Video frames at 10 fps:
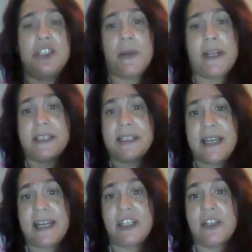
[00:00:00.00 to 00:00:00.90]

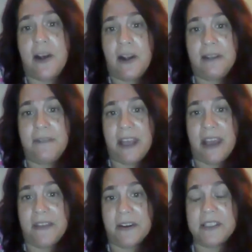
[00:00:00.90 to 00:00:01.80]
translating to all of the
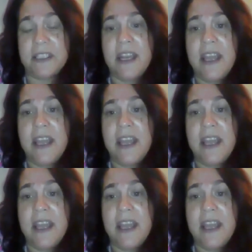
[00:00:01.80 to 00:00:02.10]
others.